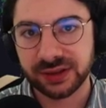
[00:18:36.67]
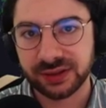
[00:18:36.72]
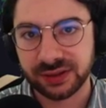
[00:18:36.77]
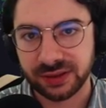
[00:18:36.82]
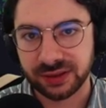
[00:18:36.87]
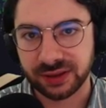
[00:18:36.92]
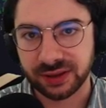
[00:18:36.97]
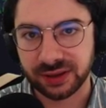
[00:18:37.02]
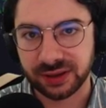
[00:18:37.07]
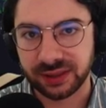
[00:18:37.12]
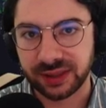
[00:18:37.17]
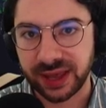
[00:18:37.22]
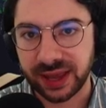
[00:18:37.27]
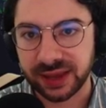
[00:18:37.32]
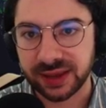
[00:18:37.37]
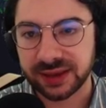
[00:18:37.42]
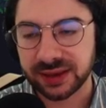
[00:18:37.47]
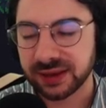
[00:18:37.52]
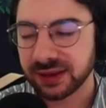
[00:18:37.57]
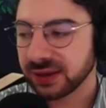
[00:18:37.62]
the
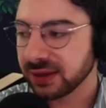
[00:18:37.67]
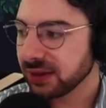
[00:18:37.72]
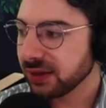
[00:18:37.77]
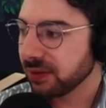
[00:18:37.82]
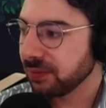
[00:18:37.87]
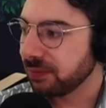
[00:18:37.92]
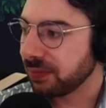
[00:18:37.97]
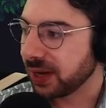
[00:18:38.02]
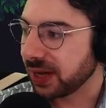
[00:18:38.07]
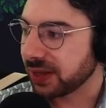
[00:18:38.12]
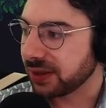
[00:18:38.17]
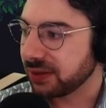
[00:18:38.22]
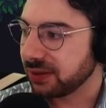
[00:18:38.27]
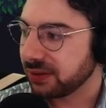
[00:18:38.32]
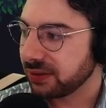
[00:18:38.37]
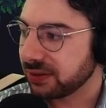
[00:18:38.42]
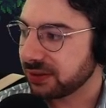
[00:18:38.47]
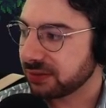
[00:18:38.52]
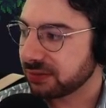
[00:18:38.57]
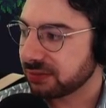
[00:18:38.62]
lake, but
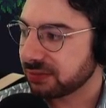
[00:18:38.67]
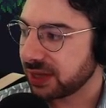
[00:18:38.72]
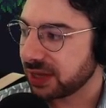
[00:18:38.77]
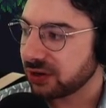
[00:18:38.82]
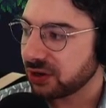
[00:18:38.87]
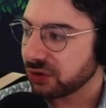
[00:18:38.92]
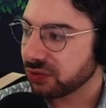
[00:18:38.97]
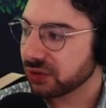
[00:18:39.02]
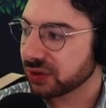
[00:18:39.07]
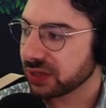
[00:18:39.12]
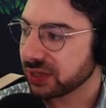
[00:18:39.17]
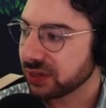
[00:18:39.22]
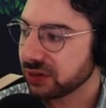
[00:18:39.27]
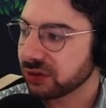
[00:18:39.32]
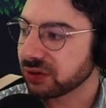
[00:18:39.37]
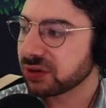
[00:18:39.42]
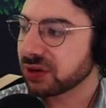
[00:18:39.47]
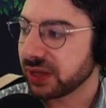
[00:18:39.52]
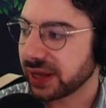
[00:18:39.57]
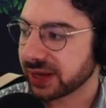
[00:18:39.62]
they don't really
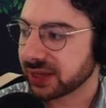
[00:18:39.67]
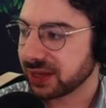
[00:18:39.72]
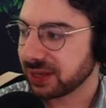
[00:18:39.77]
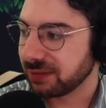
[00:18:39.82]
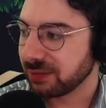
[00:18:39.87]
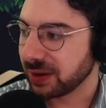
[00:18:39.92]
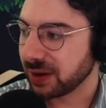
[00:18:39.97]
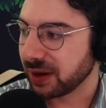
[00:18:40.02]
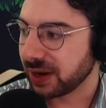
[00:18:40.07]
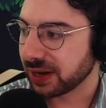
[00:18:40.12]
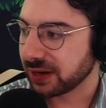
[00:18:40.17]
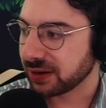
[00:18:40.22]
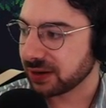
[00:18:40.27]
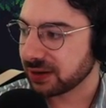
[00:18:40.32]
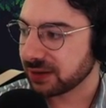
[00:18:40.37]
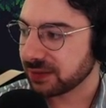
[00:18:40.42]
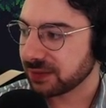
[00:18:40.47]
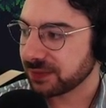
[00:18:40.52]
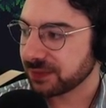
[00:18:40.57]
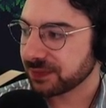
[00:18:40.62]
look like they're behind
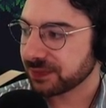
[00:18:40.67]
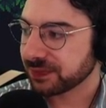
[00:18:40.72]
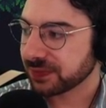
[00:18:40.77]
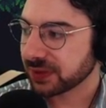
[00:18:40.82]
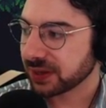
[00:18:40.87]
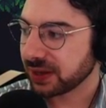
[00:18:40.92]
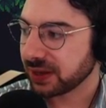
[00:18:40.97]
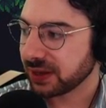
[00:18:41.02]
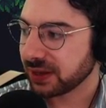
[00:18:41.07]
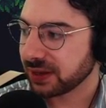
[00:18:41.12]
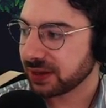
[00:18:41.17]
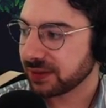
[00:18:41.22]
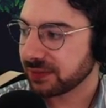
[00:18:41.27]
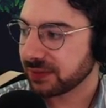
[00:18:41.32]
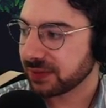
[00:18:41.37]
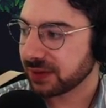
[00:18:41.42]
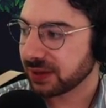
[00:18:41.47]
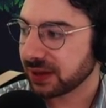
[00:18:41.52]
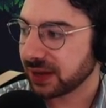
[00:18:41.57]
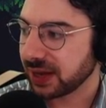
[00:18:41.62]
it.
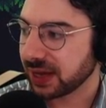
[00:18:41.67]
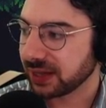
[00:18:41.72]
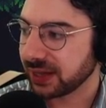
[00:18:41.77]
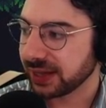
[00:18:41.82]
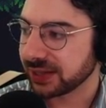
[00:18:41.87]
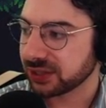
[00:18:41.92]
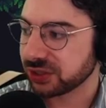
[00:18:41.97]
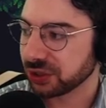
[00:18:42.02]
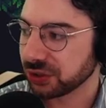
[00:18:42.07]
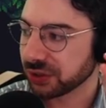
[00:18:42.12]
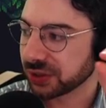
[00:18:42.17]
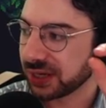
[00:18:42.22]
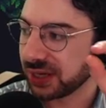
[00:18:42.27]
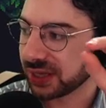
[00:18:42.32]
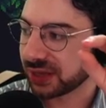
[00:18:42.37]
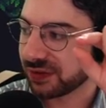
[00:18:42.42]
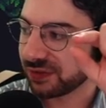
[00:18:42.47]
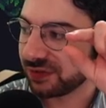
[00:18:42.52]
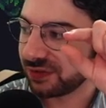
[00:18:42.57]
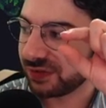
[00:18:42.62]
Um, unless you're looking
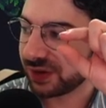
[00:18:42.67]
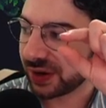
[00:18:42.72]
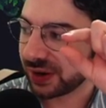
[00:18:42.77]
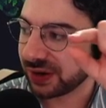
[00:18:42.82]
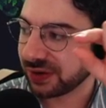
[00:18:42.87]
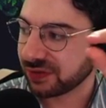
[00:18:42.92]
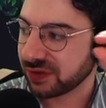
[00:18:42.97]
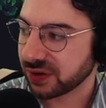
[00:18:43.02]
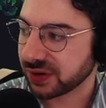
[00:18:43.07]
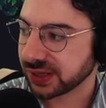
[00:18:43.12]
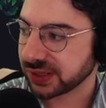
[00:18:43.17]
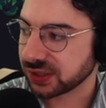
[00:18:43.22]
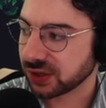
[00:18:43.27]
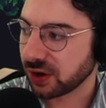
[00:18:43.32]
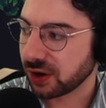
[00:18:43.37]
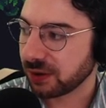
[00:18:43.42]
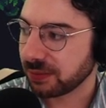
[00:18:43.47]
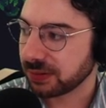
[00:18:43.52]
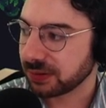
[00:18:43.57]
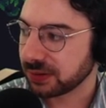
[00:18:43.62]
at the very, very
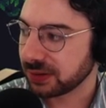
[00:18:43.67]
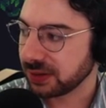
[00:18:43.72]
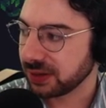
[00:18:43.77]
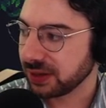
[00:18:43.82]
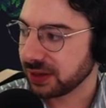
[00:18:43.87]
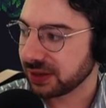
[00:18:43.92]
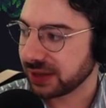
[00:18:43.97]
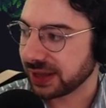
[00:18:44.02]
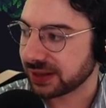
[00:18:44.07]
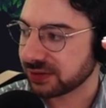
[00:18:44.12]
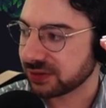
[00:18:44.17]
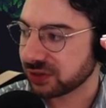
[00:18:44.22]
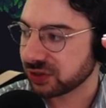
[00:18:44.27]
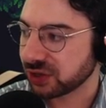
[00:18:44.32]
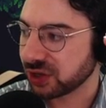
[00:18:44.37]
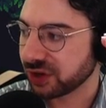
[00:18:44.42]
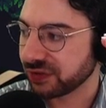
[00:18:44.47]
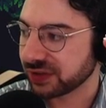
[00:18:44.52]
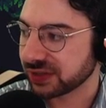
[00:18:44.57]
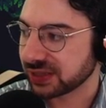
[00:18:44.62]
top, that
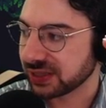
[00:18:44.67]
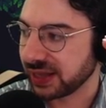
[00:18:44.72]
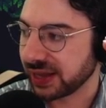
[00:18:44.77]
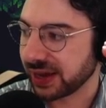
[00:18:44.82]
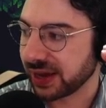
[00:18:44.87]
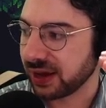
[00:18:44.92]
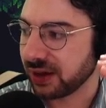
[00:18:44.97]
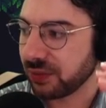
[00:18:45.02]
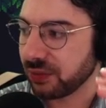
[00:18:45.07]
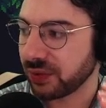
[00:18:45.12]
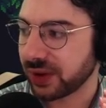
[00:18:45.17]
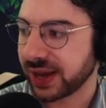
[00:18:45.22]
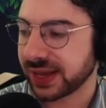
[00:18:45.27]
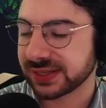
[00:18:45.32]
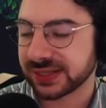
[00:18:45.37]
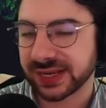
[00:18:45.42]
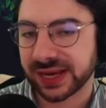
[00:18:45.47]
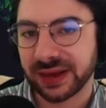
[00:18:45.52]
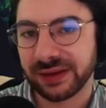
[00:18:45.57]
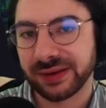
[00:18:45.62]
surface layer,
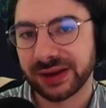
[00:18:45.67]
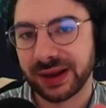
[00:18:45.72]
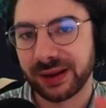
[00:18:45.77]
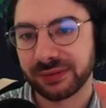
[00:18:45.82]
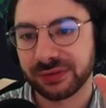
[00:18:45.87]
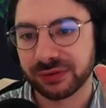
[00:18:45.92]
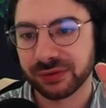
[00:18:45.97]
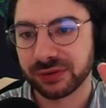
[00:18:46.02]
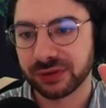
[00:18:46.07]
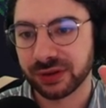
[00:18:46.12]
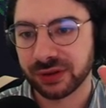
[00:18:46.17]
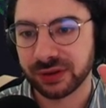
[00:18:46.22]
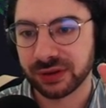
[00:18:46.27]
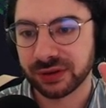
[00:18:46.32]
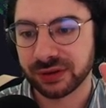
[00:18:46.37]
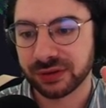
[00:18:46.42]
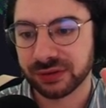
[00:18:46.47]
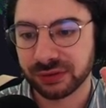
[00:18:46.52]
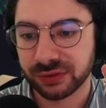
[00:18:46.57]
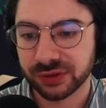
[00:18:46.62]
as they're coming up through the
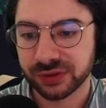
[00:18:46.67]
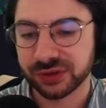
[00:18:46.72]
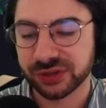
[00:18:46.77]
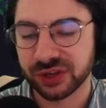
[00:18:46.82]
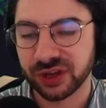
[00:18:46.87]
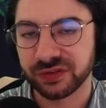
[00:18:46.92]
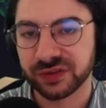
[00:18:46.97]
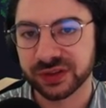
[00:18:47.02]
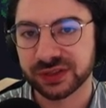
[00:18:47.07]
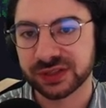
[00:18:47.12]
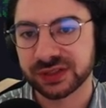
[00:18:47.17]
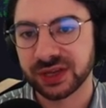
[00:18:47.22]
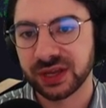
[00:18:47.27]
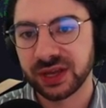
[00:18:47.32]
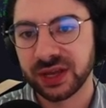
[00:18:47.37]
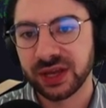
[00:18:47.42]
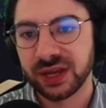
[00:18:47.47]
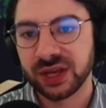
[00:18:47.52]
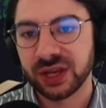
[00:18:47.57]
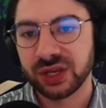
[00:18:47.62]
through the surface.
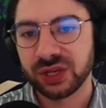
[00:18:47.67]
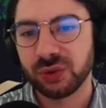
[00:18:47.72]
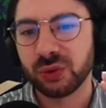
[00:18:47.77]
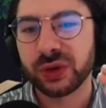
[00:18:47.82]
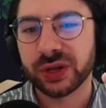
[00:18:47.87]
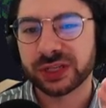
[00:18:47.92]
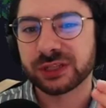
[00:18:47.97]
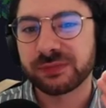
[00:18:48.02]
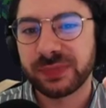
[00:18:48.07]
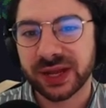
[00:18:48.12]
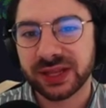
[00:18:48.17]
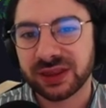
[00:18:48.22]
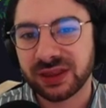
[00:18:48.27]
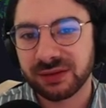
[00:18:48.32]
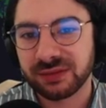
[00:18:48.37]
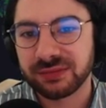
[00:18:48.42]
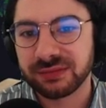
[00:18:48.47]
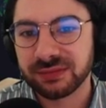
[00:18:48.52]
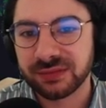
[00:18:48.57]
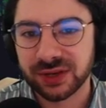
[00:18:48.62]
You would expect
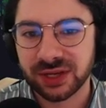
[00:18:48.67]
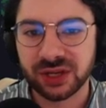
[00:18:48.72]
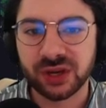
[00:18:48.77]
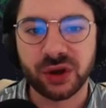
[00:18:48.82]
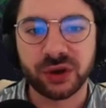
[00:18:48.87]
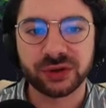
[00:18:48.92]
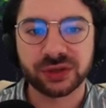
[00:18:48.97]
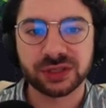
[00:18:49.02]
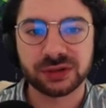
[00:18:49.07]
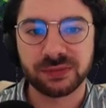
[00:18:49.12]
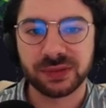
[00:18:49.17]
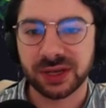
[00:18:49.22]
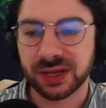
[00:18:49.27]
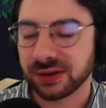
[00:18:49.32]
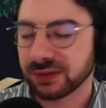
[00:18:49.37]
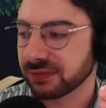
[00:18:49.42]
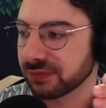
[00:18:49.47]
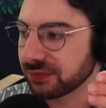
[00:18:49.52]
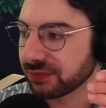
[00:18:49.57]
them, you know, to be